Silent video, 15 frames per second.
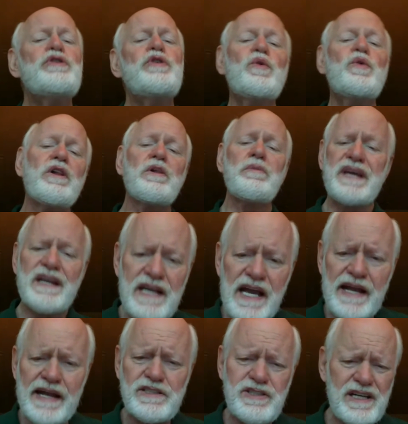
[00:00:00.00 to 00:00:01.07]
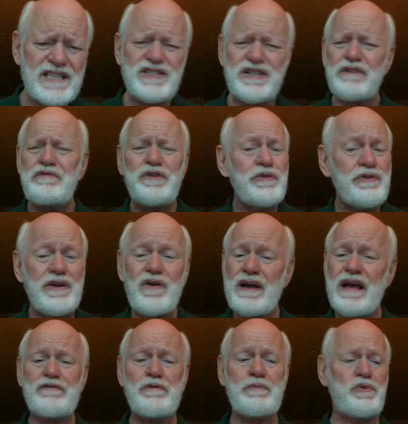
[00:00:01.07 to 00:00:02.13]
you will be engaged, as if you don't
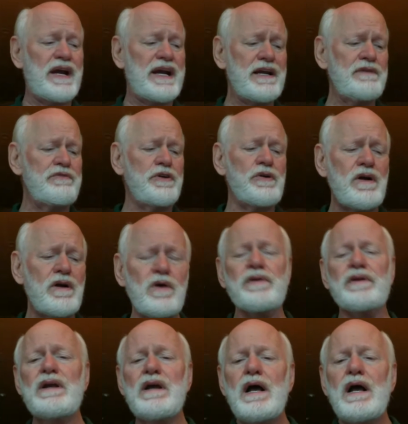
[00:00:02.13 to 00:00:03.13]
have a brain of your own.